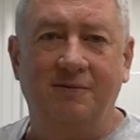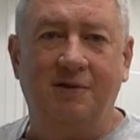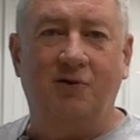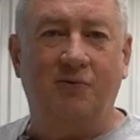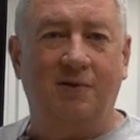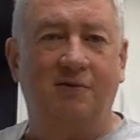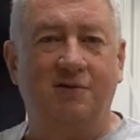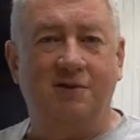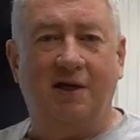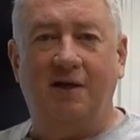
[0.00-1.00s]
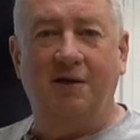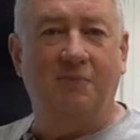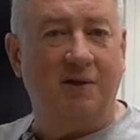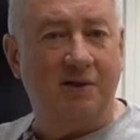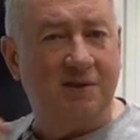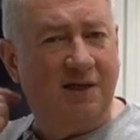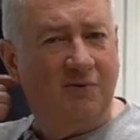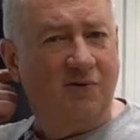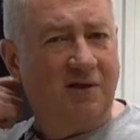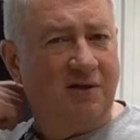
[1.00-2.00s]
you know, when they were designing airplanes, they
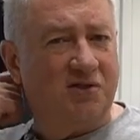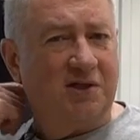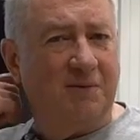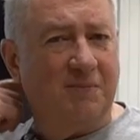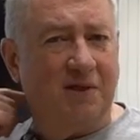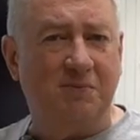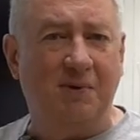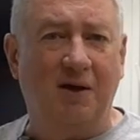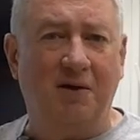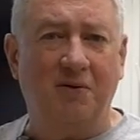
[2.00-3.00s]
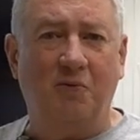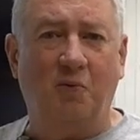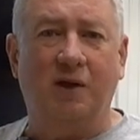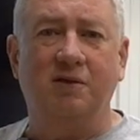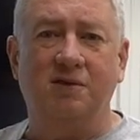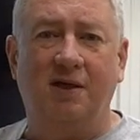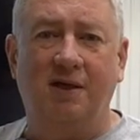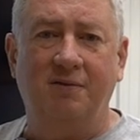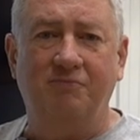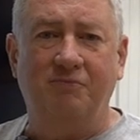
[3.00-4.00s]
didn't really understand much about wing
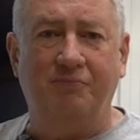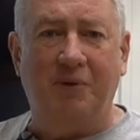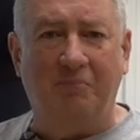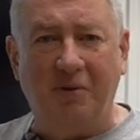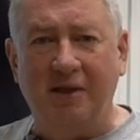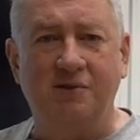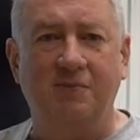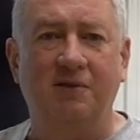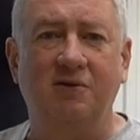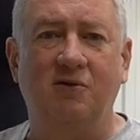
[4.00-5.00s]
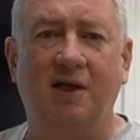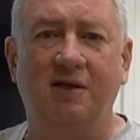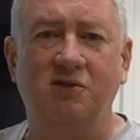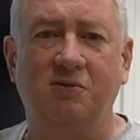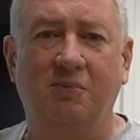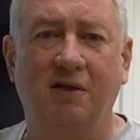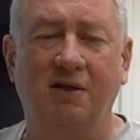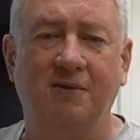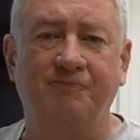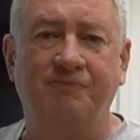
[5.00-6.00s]
design and placement to enhance
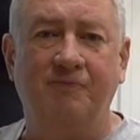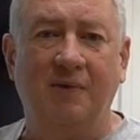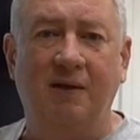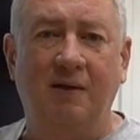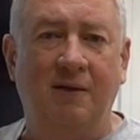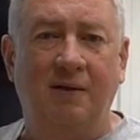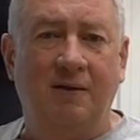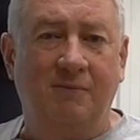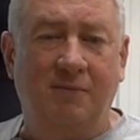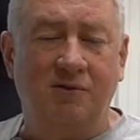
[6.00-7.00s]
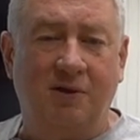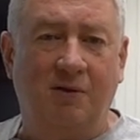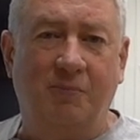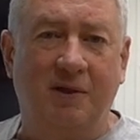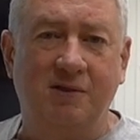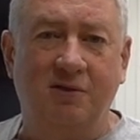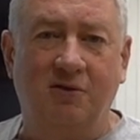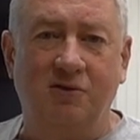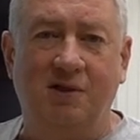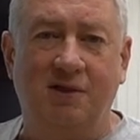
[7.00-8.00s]
stability. Most of the airplanes in
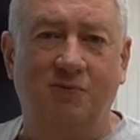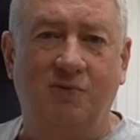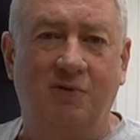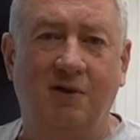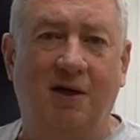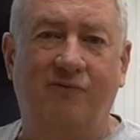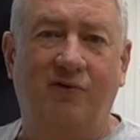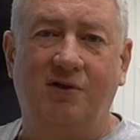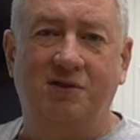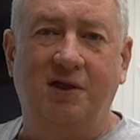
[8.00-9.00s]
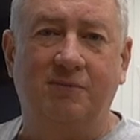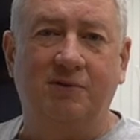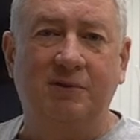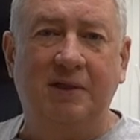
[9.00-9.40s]
those days were not very stable.